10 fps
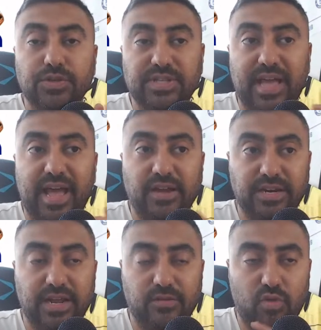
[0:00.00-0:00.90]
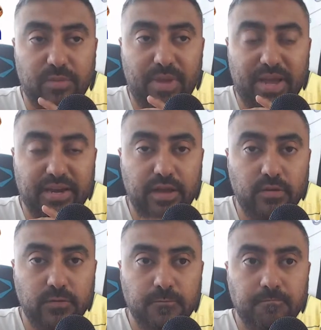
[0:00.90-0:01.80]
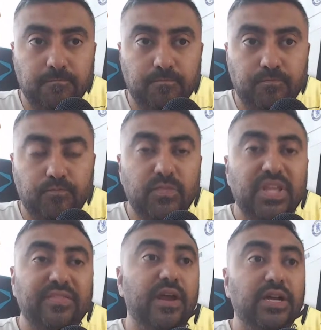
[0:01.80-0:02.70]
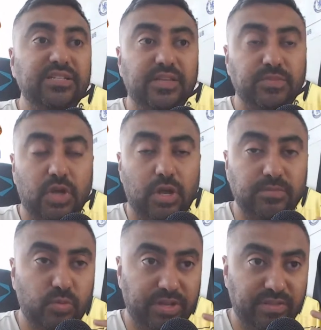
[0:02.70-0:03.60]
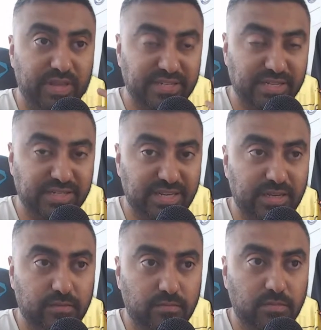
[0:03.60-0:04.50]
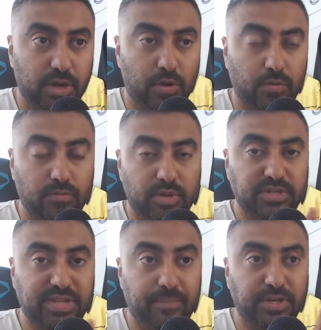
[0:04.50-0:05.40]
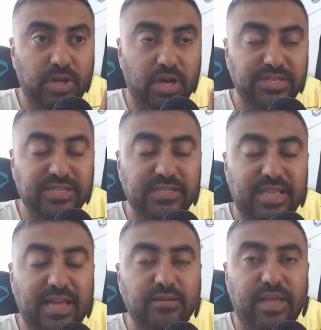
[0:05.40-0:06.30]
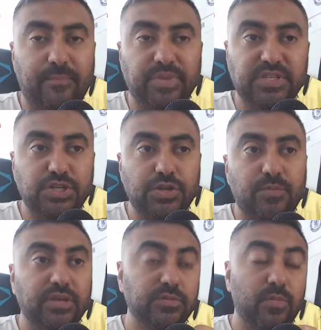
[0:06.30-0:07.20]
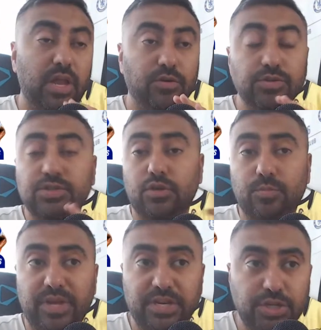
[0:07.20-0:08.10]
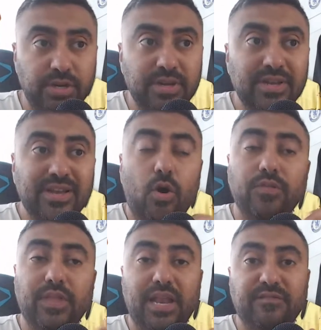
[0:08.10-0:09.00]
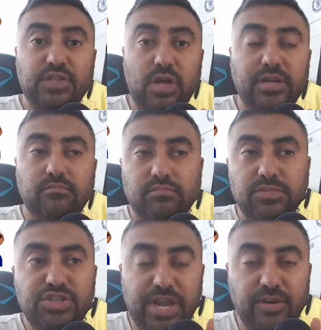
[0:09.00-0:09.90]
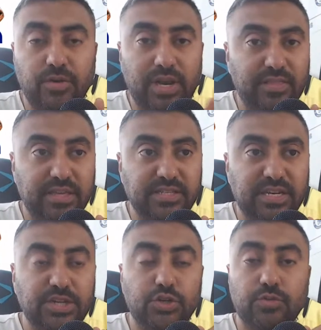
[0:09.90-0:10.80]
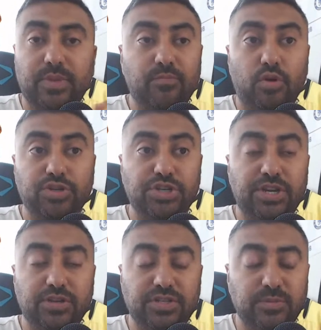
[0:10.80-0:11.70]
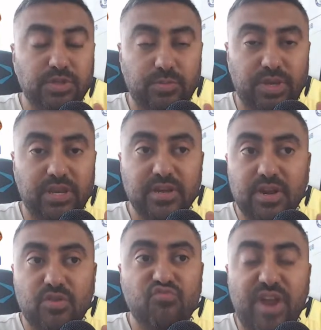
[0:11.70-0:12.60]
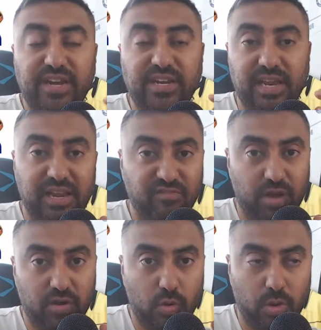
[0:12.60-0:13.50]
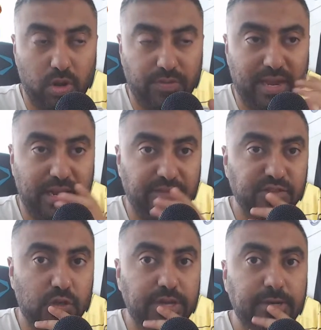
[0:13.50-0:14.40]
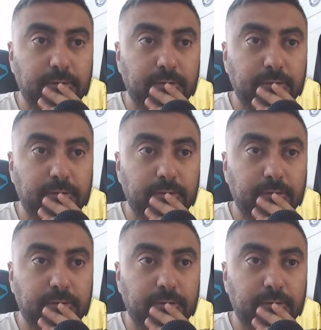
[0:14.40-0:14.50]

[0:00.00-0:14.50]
is the out and out right back now. There are some times where Desassi, you know, deputizes that position because Marlo Gusto could be injured. On the left side, genuinely there's an issue, but Pochettino seems to be rating Levi Colwill on that left side.